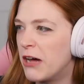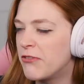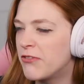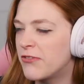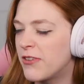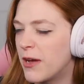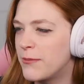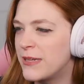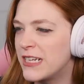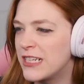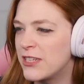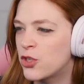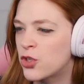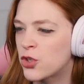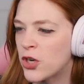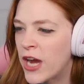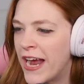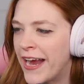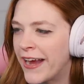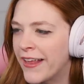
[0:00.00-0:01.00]
of feminine
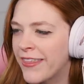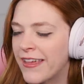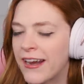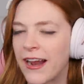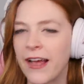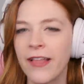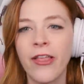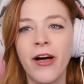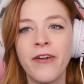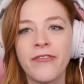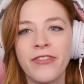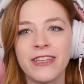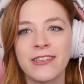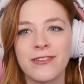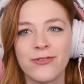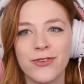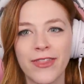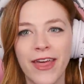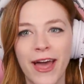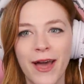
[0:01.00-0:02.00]
strength. And I love
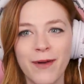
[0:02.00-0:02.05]
this for